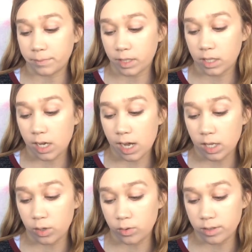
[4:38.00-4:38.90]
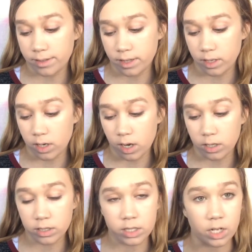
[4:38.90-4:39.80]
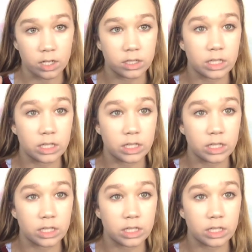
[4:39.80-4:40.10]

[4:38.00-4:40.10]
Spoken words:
I used the Anastasia